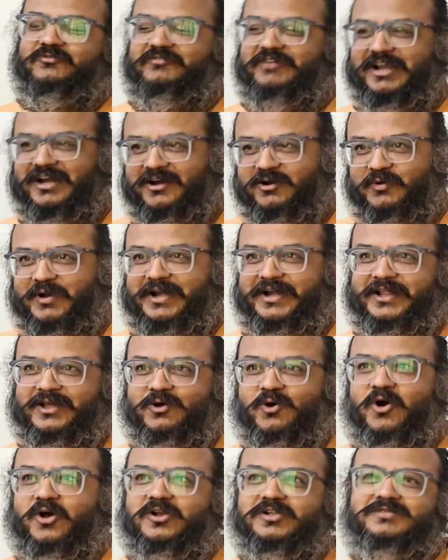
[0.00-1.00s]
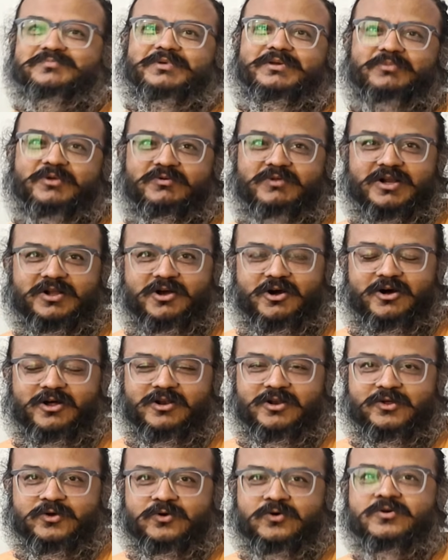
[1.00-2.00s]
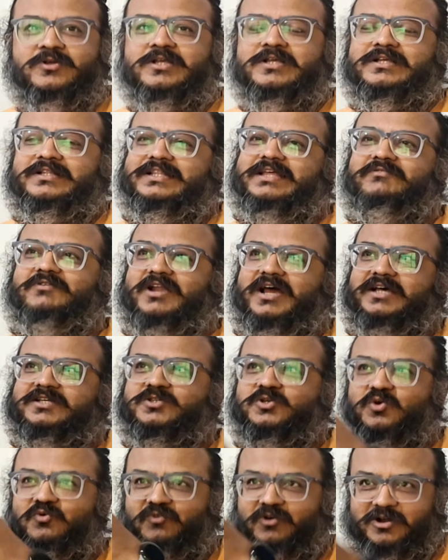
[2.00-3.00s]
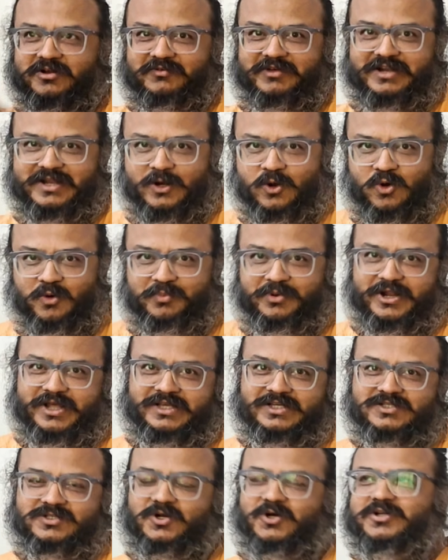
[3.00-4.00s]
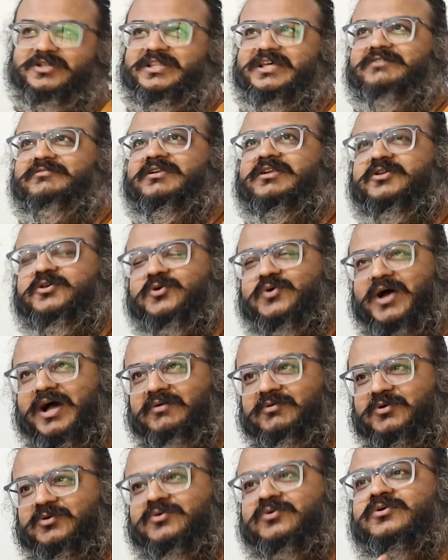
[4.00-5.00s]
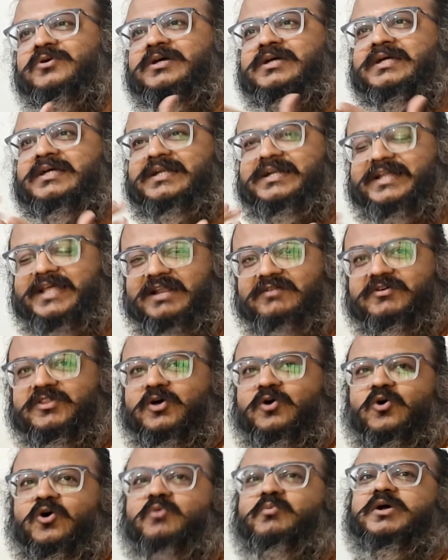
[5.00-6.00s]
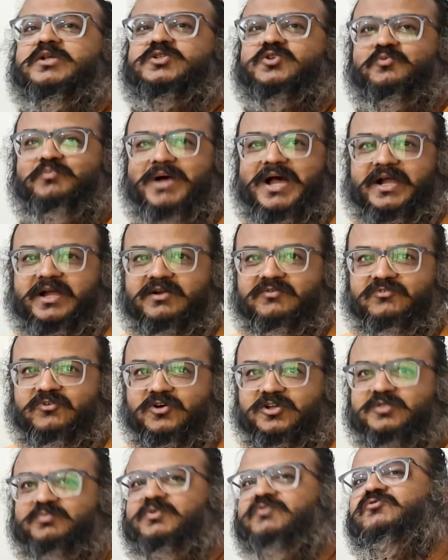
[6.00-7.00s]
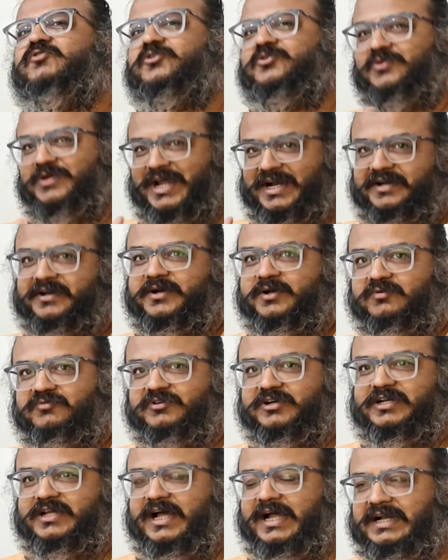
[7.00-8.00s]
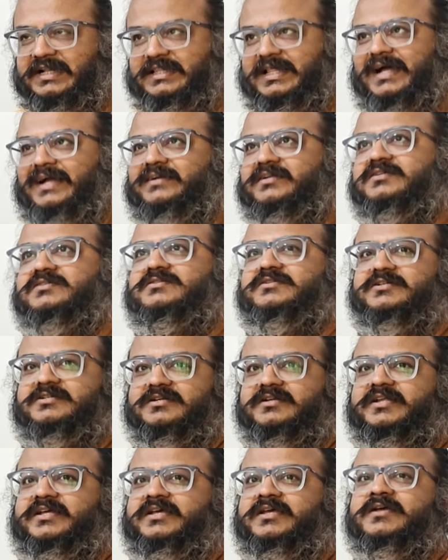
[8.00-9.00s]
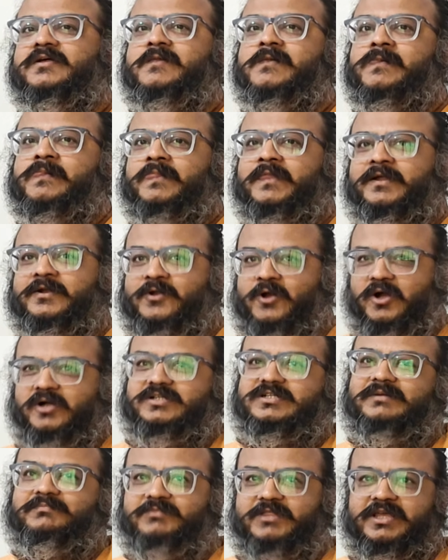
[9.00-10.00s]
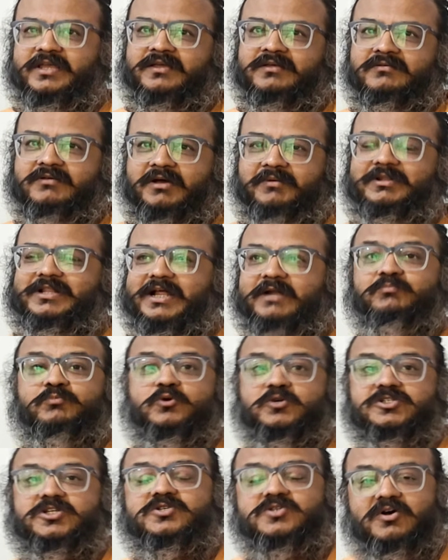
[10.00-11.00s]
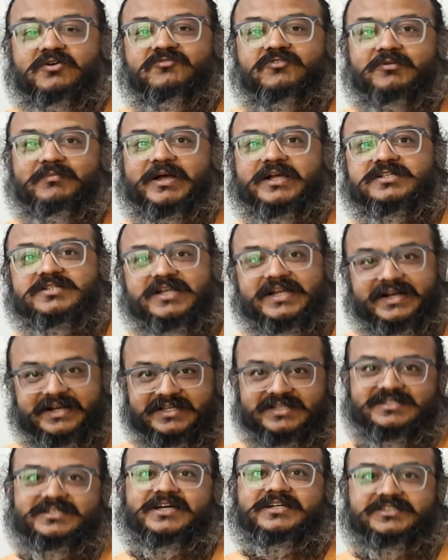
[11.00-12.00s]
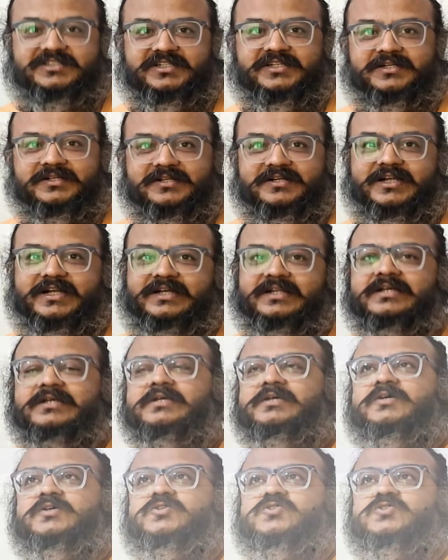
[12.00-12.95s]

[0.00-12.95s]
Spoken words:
to field 20 calls, people will call you, they will ask you for a very low price, or you have to deal with a whole bunch of back and forth before you get rid of it. And that is literally not something, that puts us off from actually destashing, right?